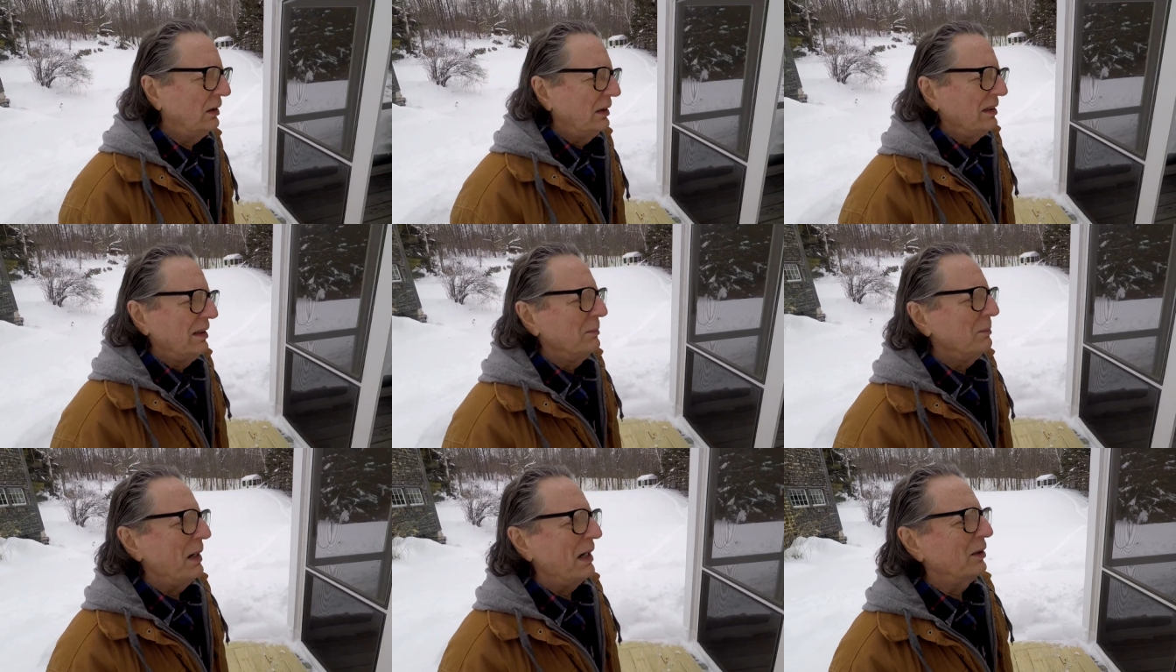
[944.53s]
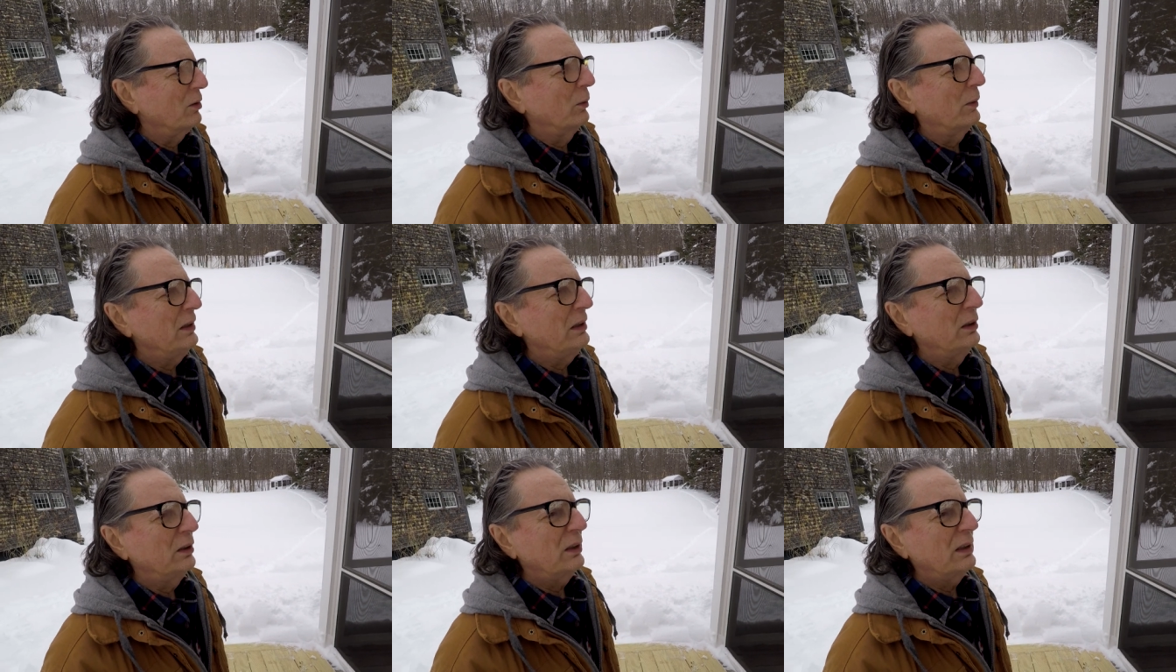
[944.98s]
It doesn't matter
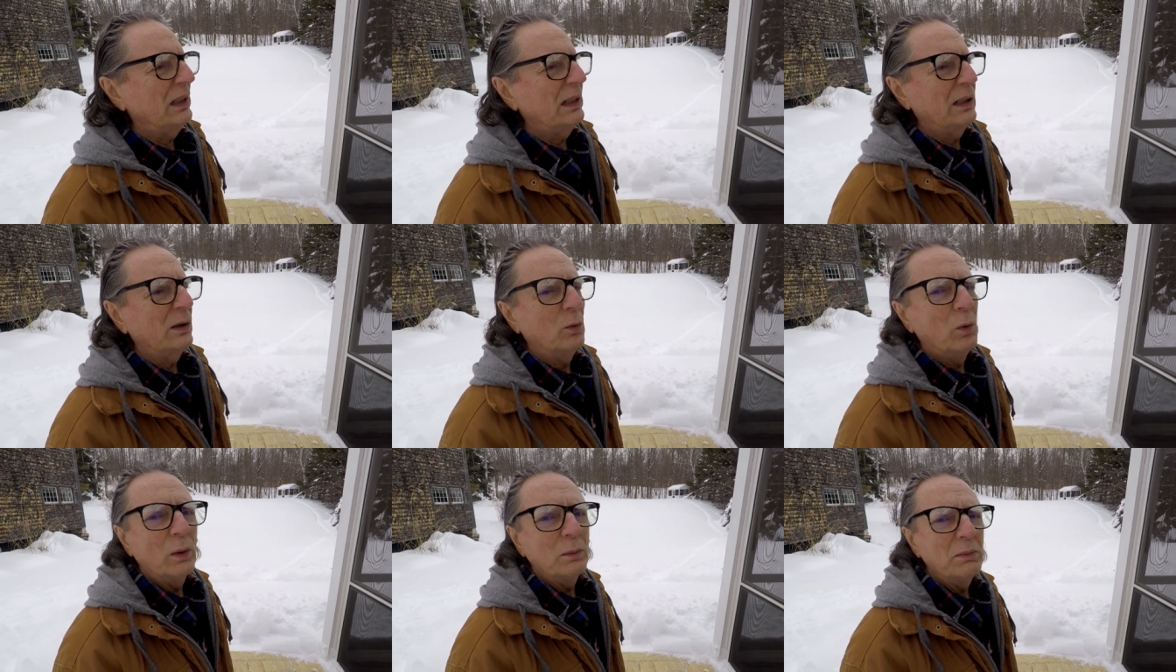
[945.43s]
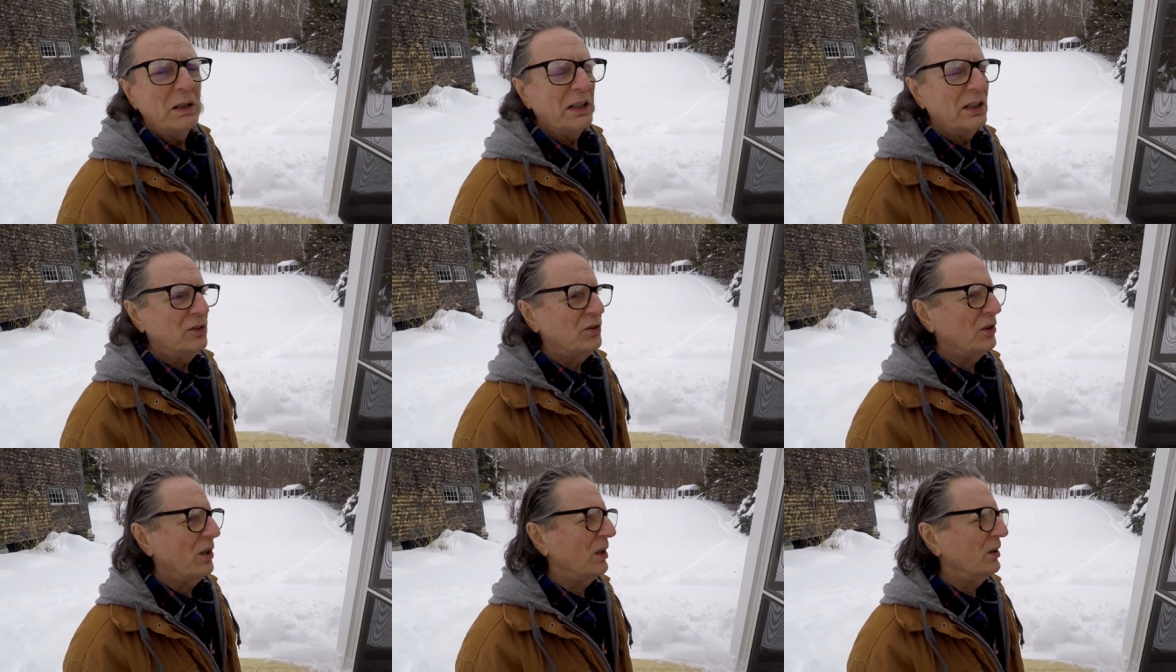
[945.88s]
whether you're looking at a one
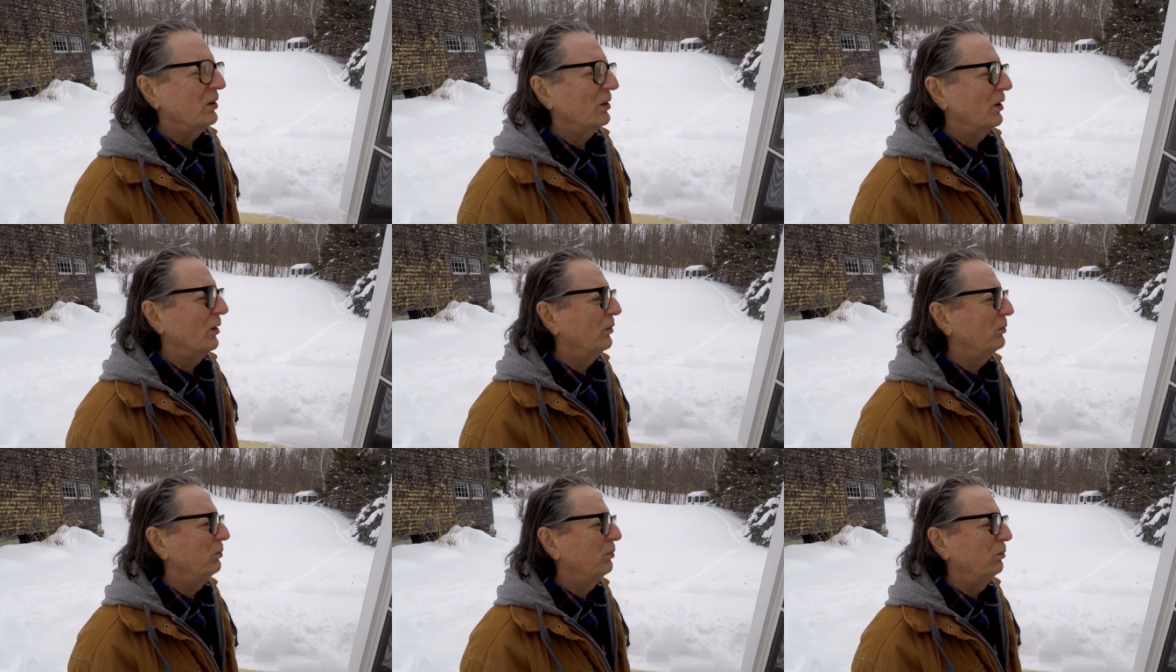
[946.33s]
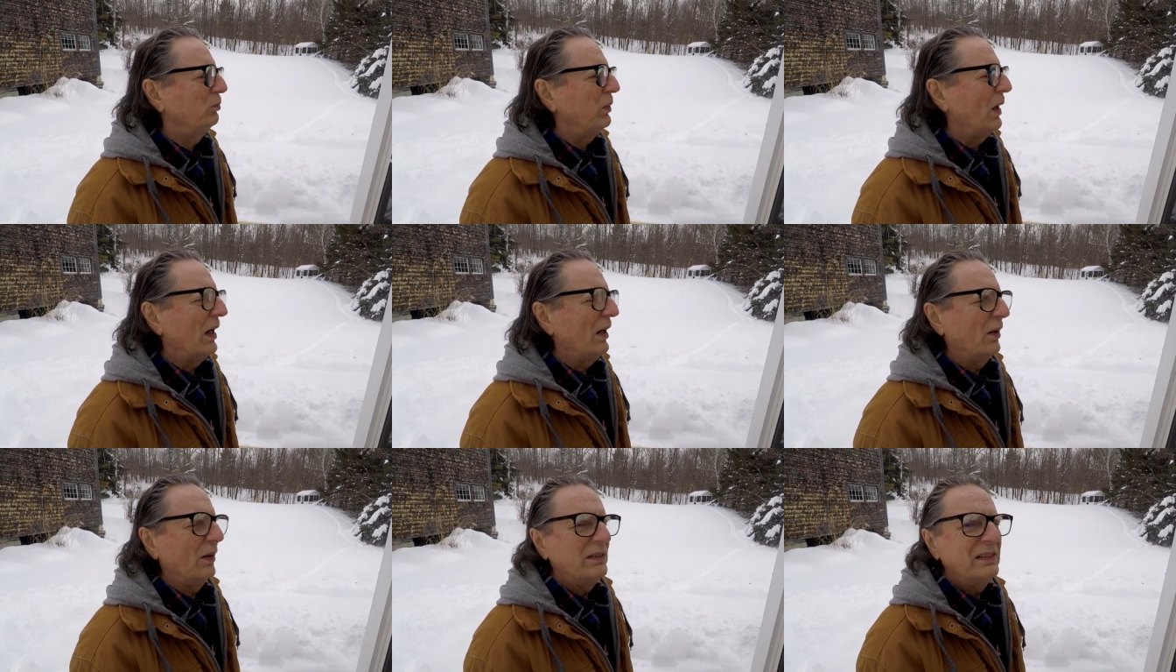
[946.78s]
minute chart or
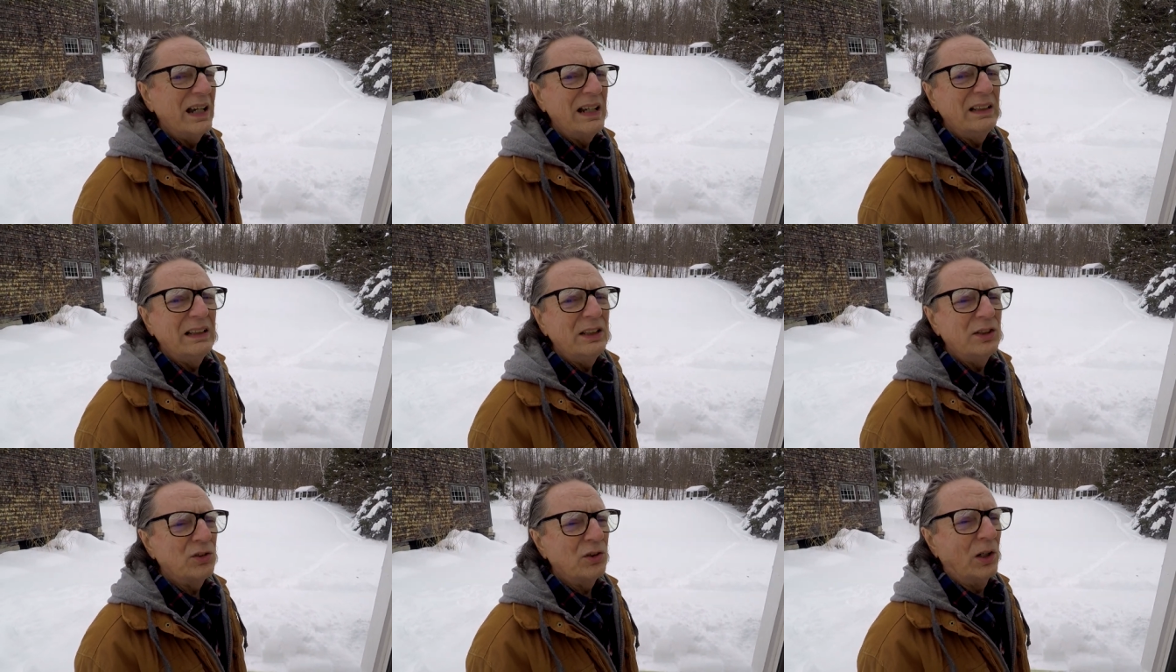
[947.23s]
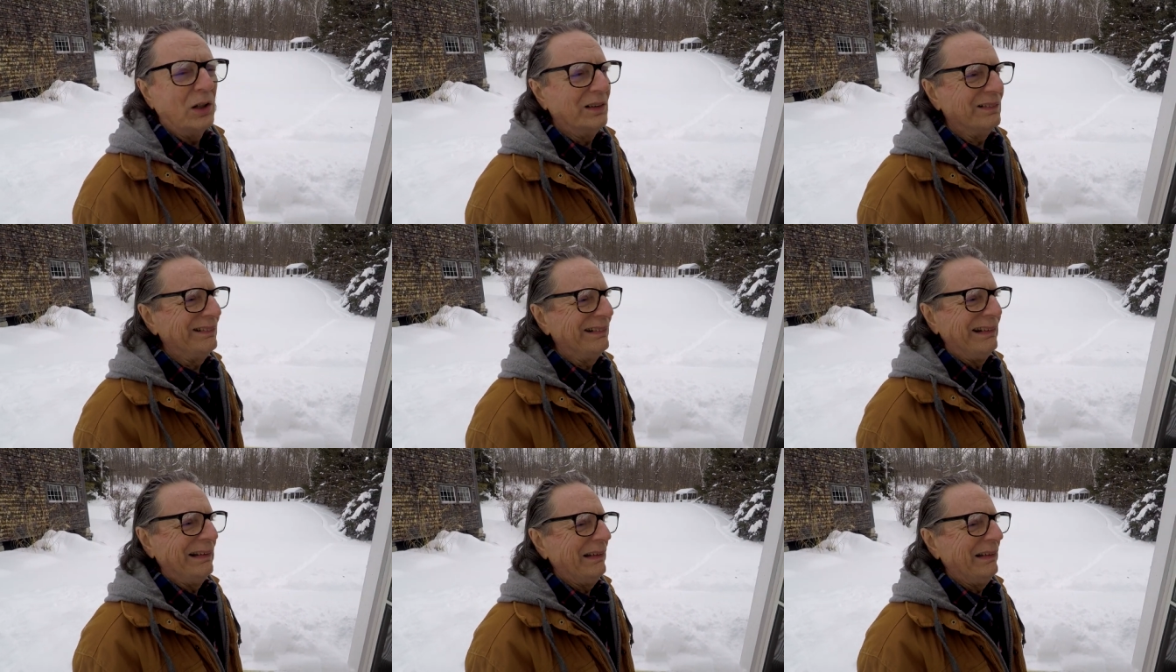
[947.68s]
a, a daily chart.